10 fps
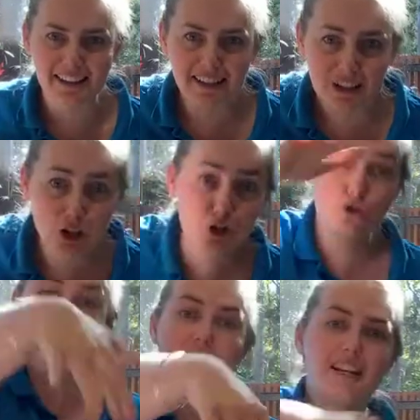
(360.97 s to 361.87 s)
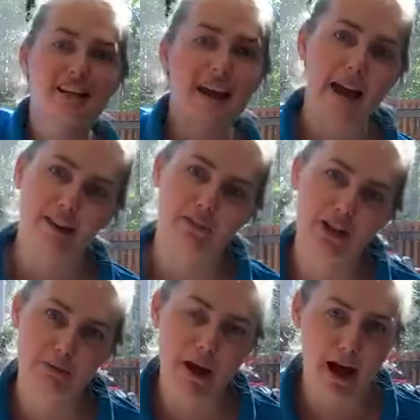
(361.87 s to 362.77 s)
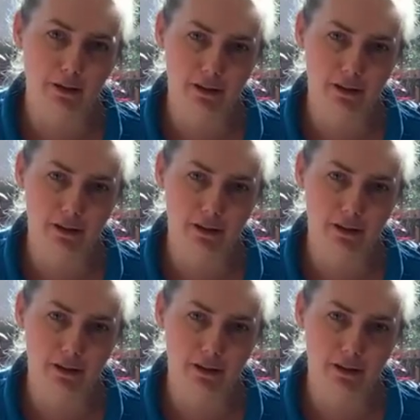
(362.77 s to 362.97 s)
Straight into the anglerfish mouth.